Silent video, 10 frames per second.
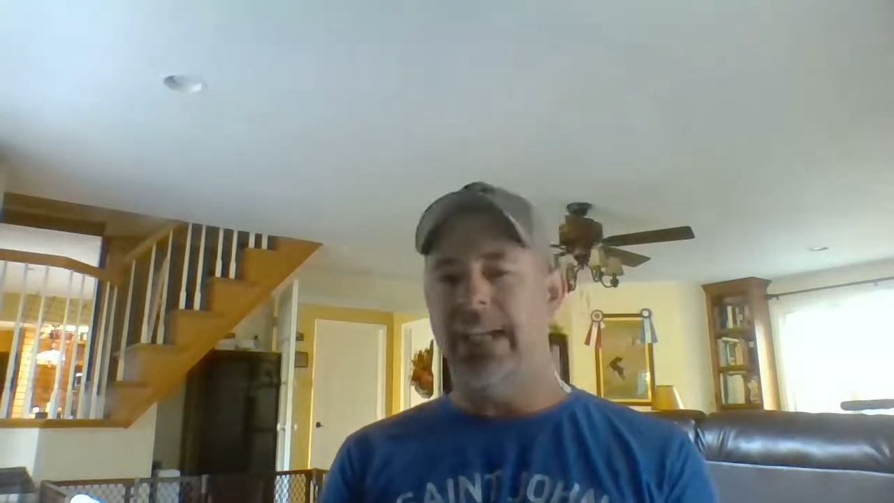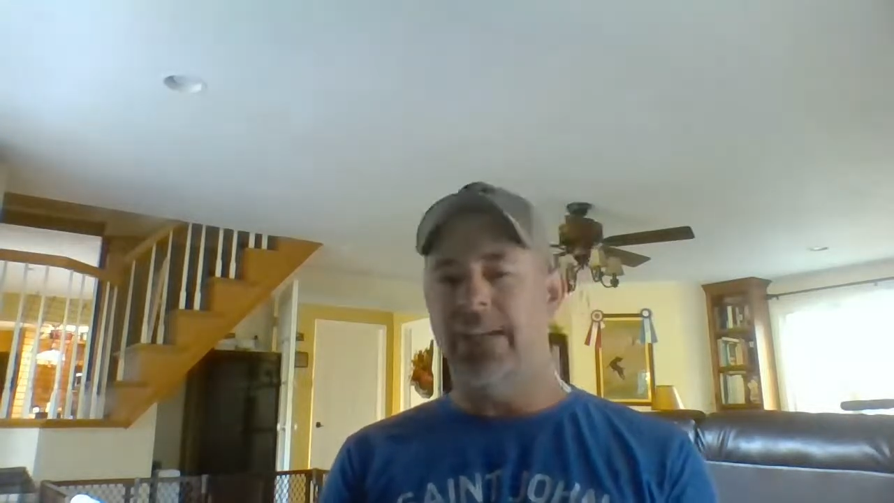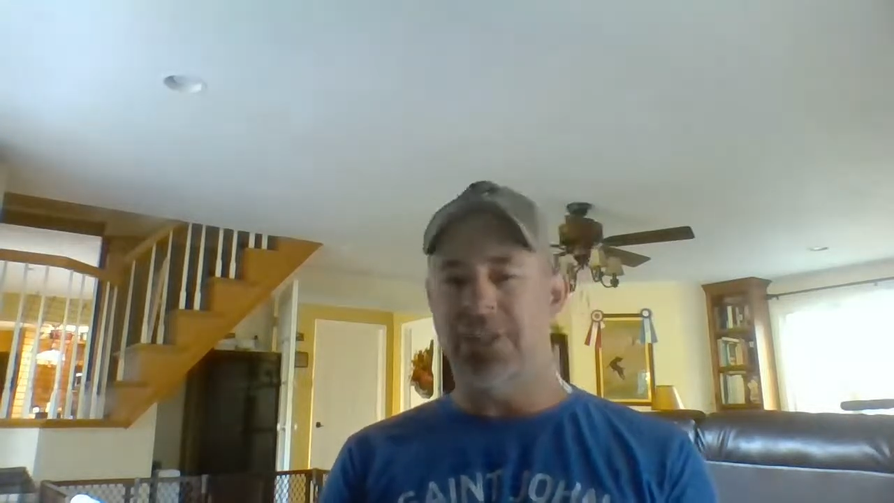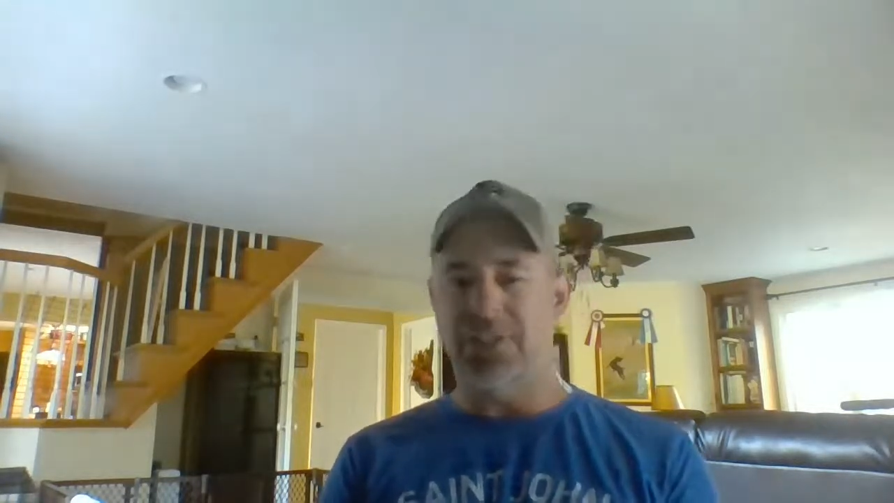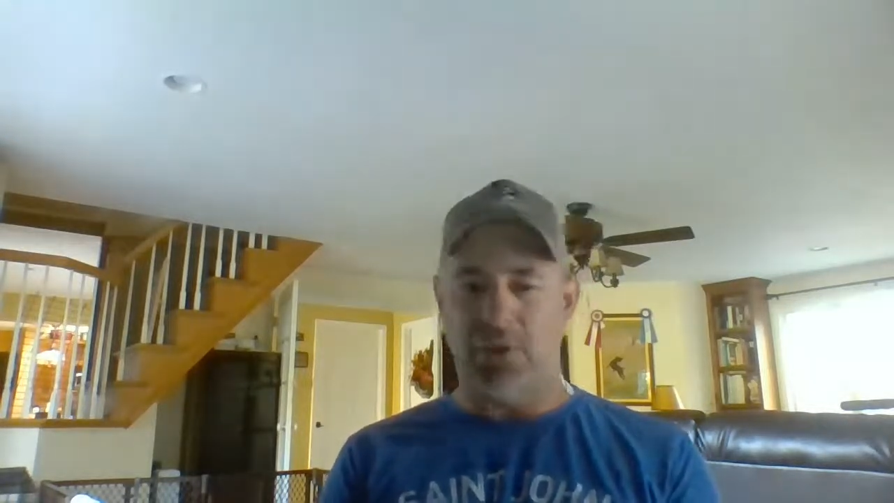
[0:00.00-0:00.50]

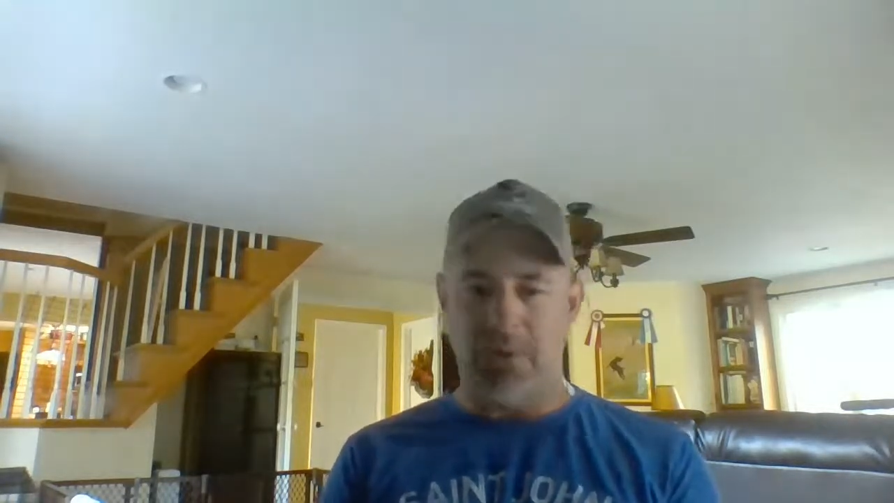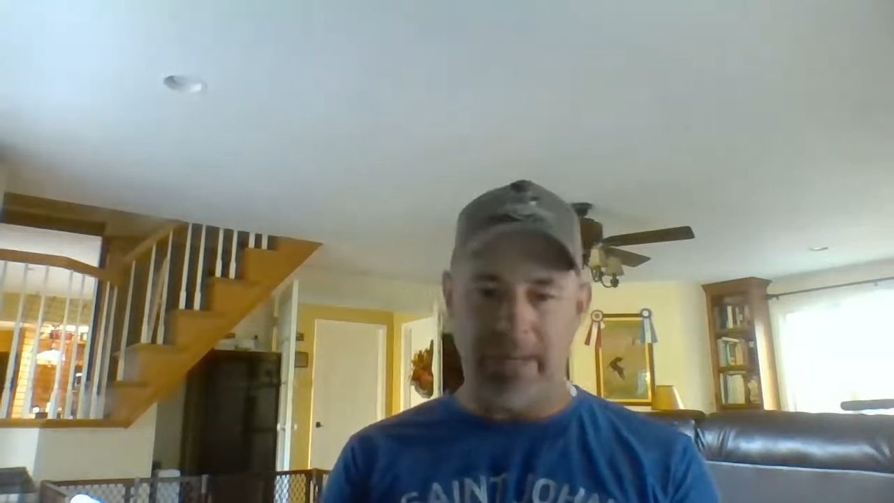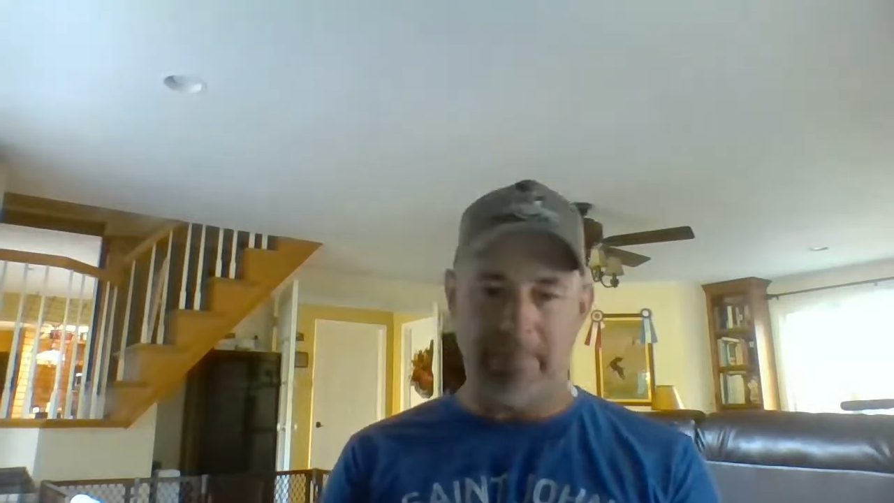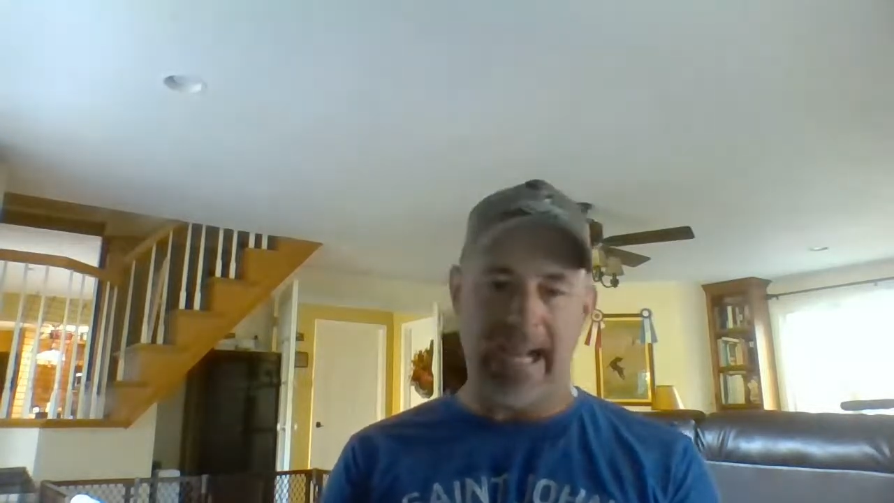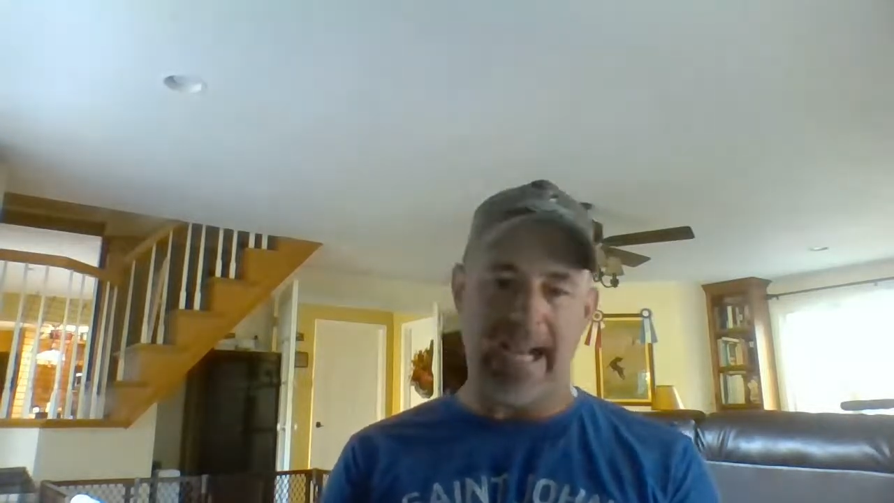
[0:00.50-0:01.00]
age. He has a
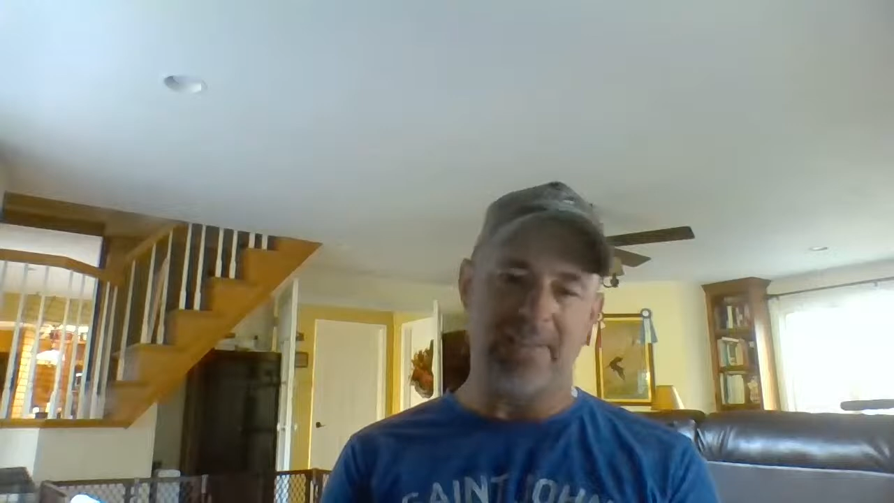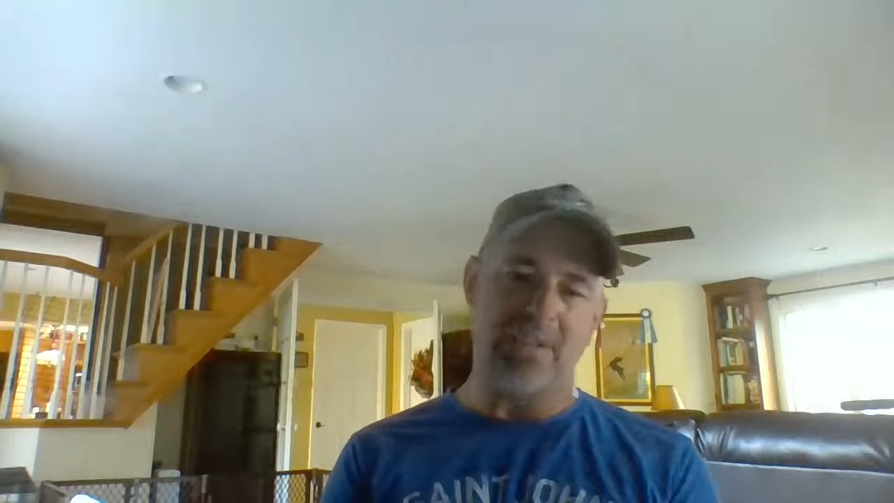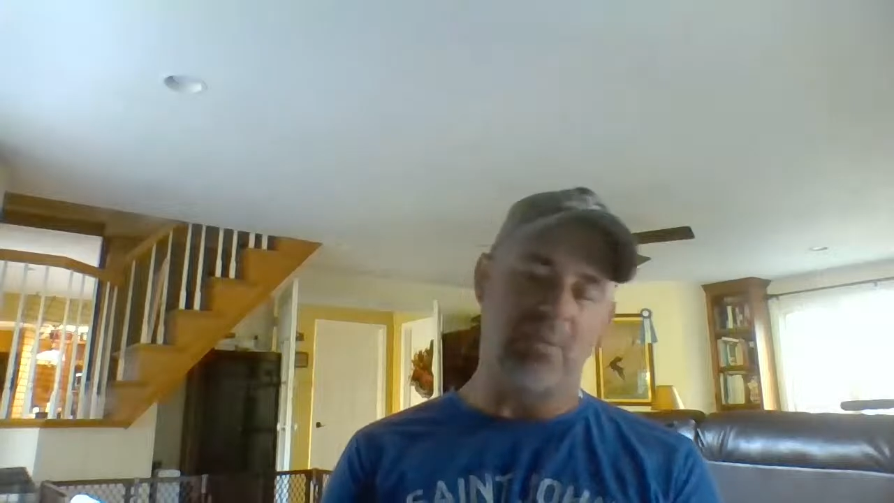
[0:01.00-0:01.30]
Grand Pass.